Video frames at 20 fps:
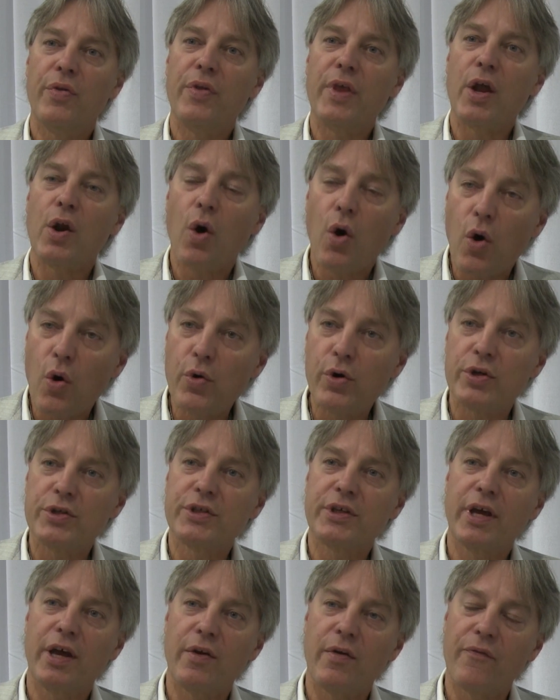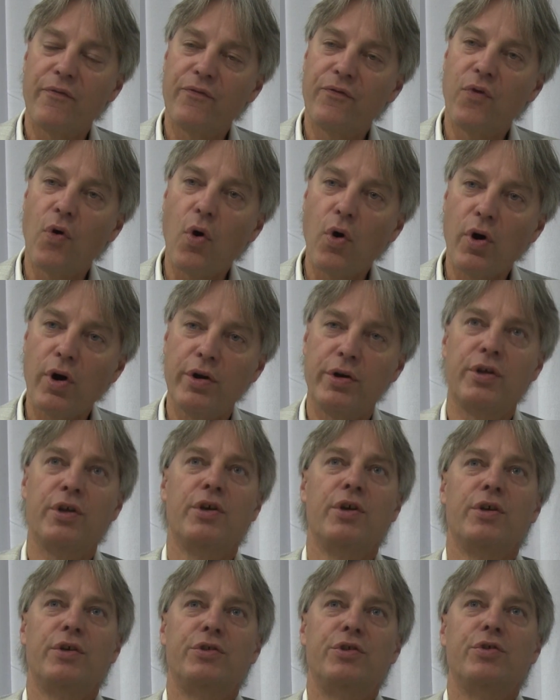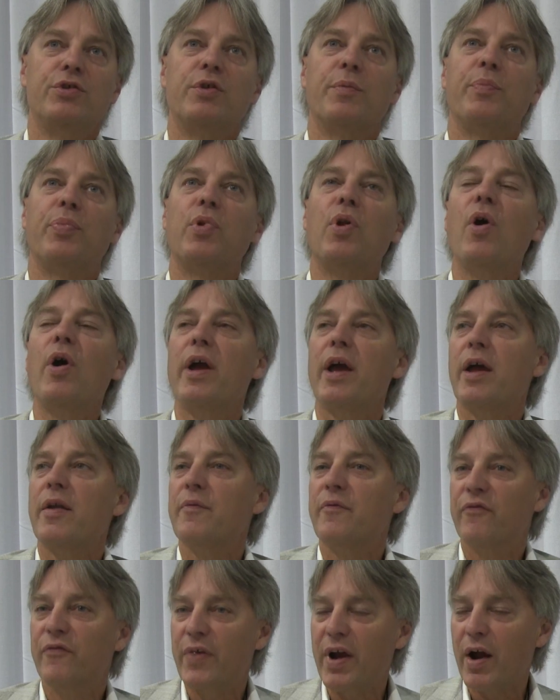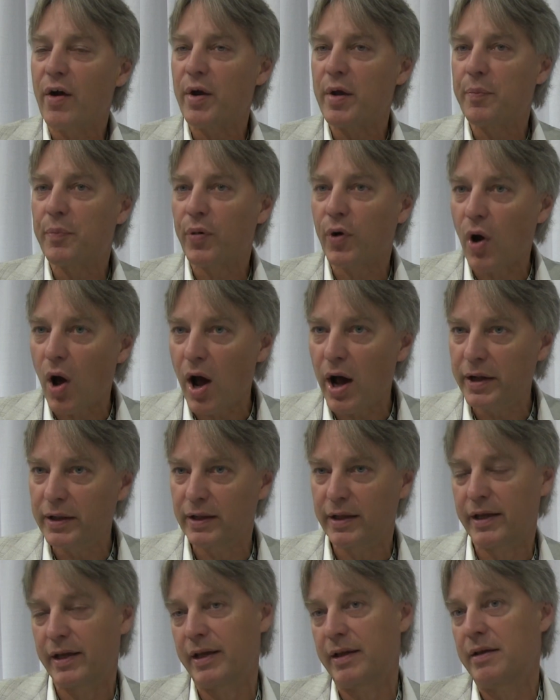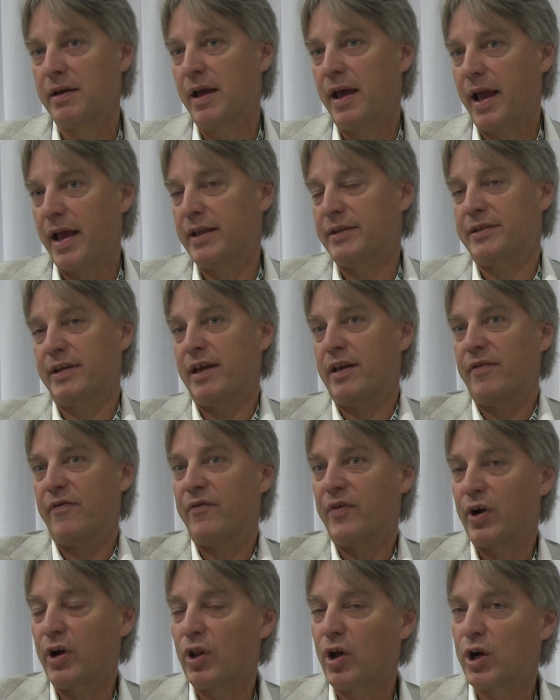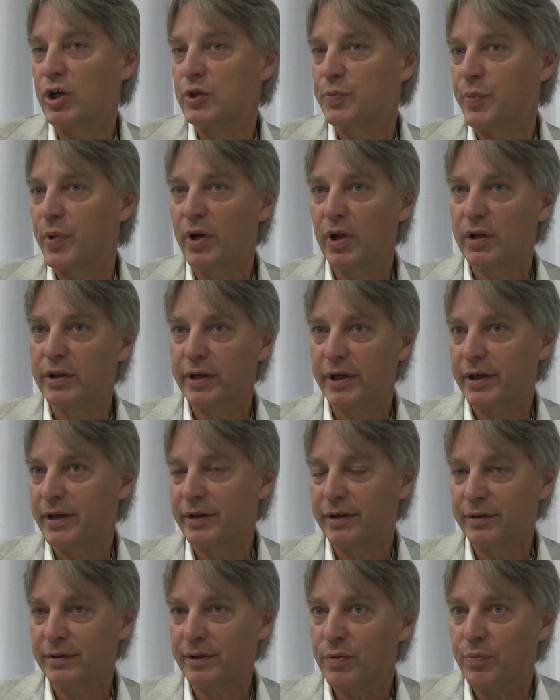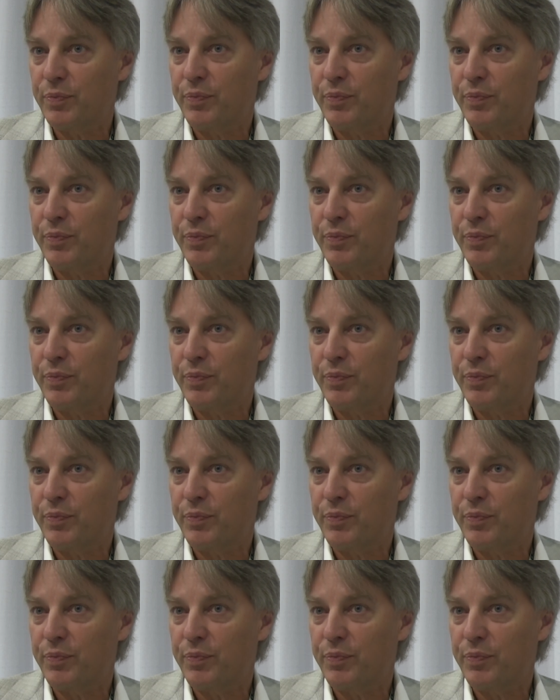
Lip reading: that owners can afford to deploy it very broadly and say in a very large building,